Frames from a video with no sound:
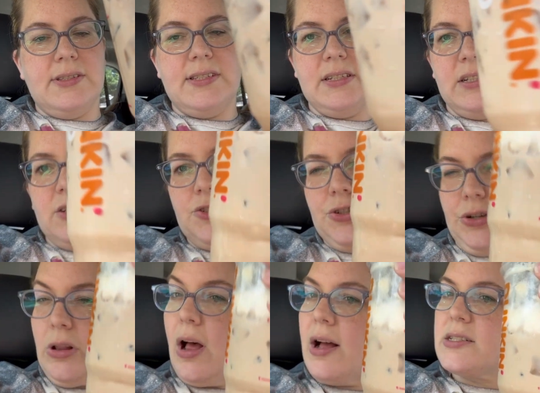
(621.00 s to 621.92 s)
signature
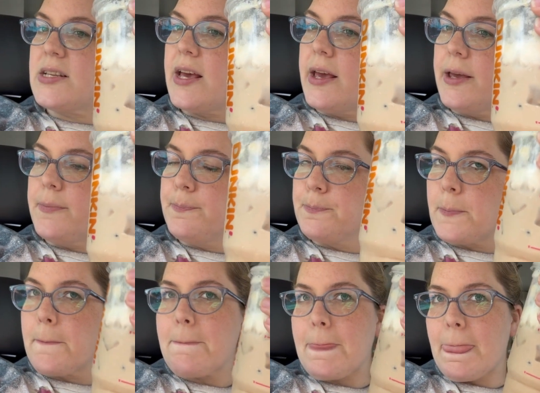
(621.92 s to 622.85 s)
latte
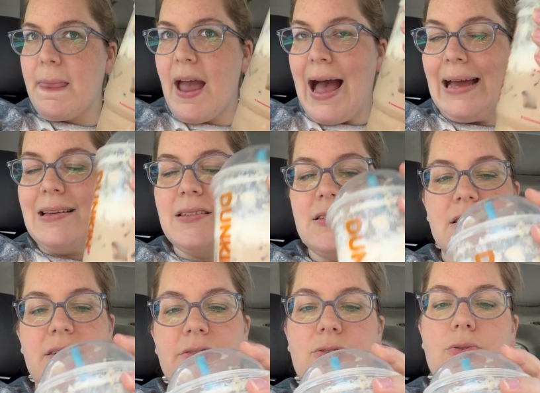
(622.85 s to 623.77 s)
iced,
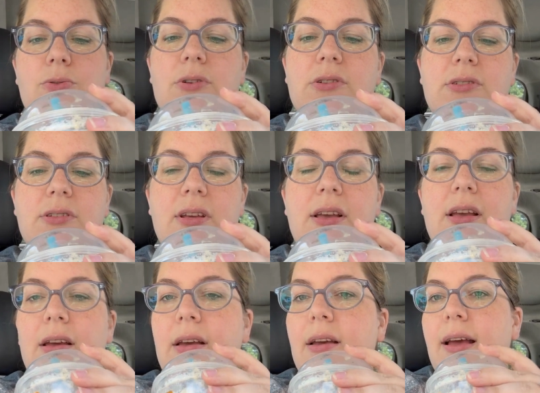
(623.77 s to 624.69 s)
of course.
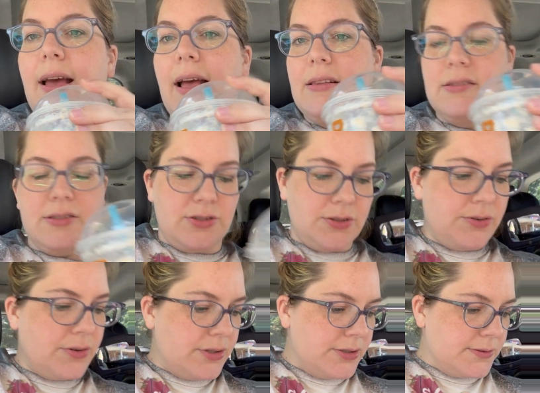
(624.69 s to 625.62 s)
It's so
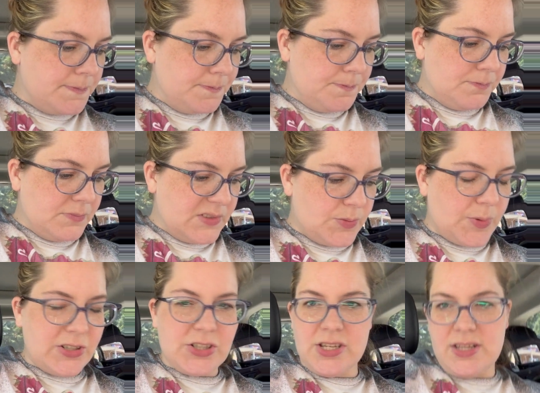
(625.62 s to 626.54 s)
good,
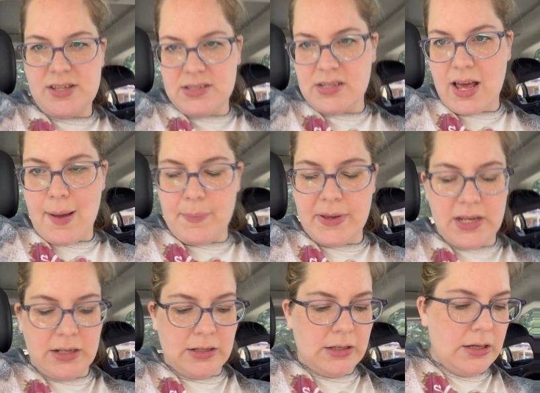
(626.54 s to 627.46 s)
especially the
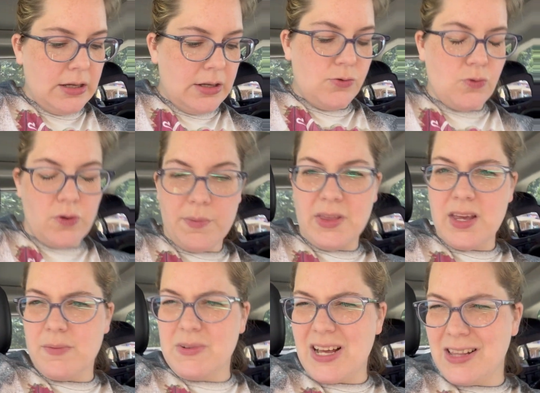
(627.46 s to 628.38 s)
topping. Normally
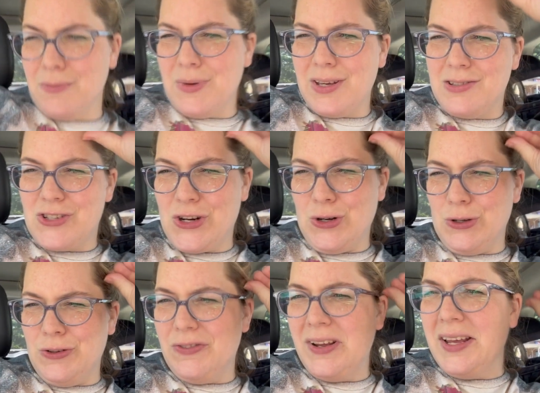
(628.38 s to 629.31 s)
I'm not a big
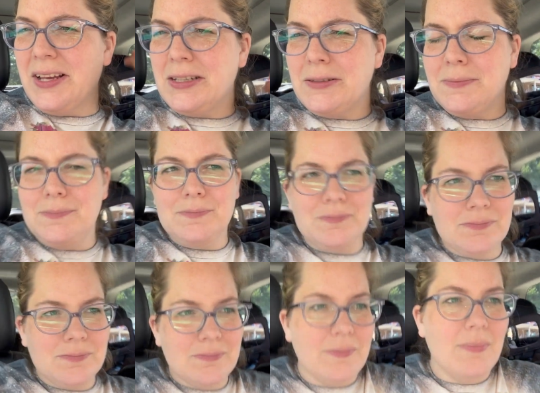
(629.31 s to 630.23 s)
turtle fan,
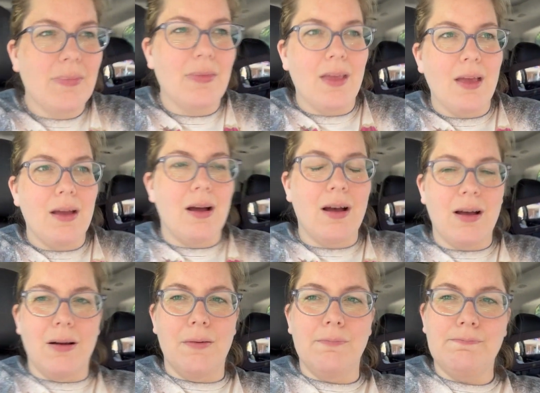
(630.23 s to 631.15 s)

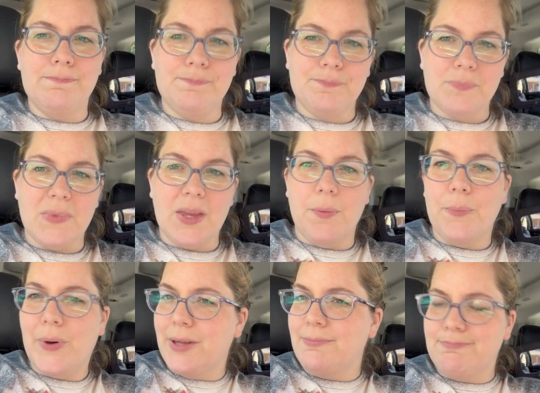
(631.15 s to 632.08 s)
um,
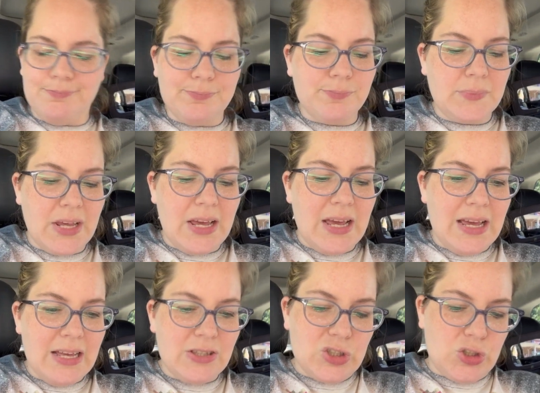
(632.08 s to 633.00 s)
but
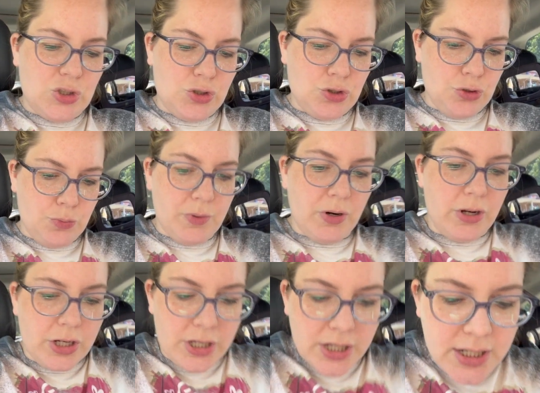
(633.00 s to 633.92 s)
super
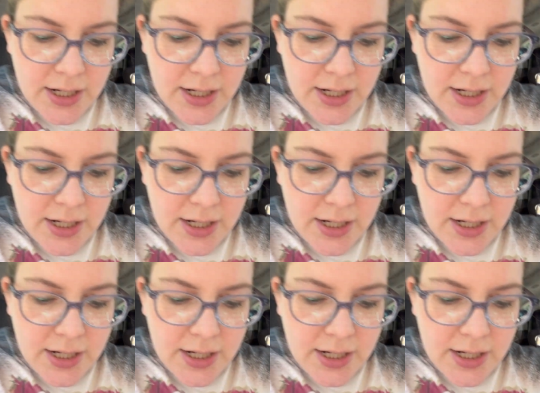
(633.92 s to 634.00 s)
good.